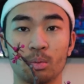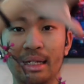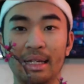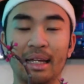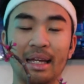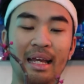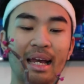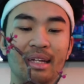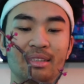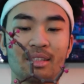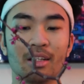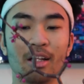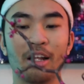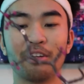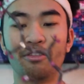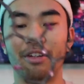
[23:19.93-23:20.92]
It has a
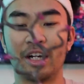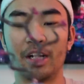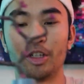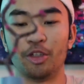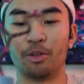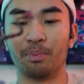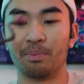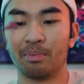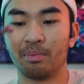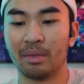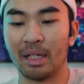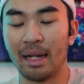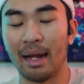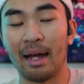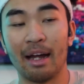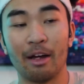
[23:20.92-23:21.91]
lot of value.
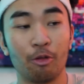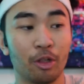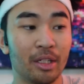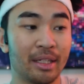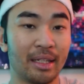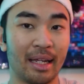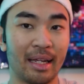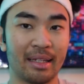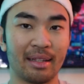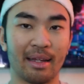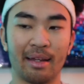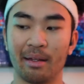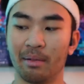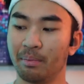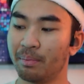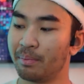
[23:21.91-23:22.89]
I really like that.